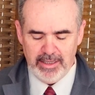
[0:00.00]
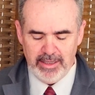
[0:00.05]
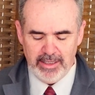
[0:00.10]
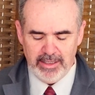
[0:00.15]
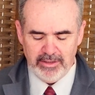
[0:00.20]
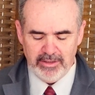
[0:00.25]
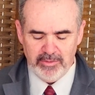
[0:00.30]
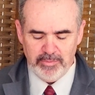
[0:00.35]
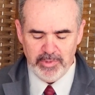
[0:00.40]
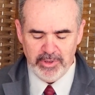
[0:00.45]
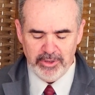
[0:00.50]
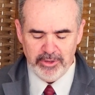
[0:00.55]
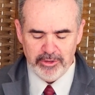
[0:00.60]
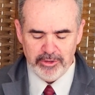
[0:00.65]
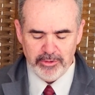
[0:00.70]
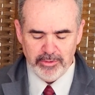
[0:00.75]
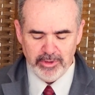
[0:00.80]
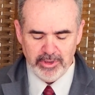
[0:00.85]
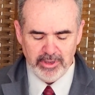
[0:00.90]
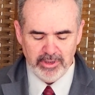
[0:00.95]
that
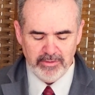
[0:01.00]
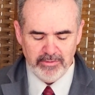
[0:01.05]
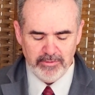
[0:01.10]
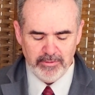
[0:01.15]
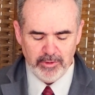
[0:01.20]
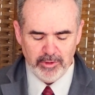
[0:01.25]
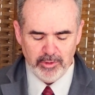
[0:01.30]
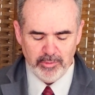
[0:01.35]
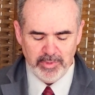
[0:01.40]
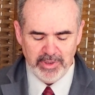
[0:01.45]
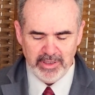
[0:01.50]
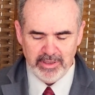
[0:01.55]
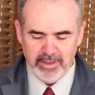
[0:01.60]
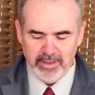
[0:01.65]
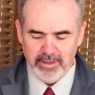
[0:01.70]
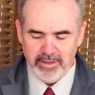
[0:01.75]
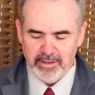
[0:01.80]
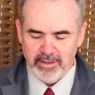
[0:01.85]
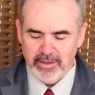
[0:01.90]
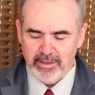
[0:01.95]
spiritual unfoldment
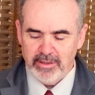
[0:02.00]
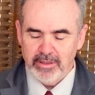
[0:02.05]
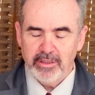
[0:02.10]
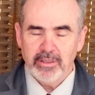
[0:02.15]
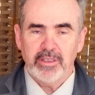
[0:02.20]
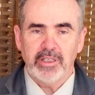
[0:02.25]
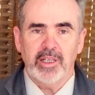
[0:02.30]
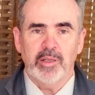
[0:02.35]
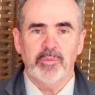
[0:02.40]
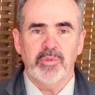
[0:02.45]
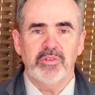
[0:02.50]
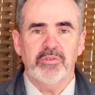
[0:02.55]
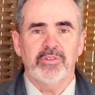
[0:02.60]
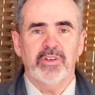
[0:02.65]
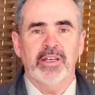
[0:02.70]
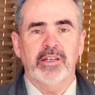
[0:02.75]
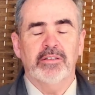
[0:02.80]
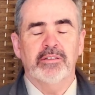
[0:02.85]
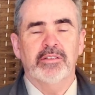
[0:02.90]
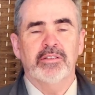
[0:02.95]
can be
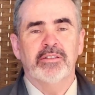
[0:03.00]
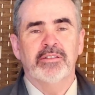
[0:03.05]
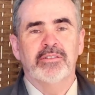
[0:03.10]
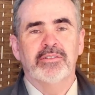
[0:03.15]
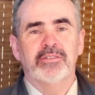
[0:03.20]
found.